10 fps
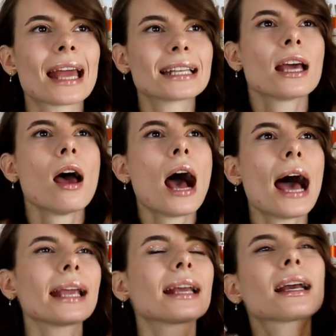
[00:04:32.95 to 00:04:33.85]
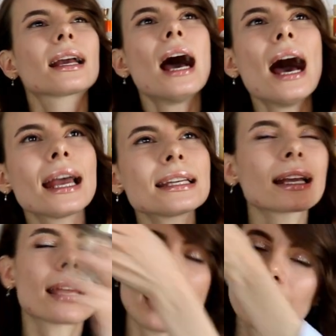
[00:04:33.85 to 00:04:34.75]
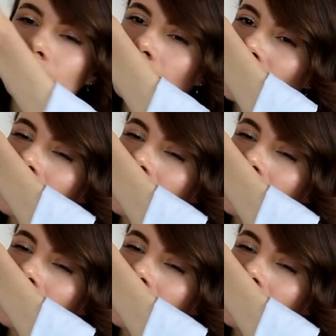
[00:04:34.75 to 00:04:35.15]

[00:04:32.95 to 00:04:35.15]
and I kinda can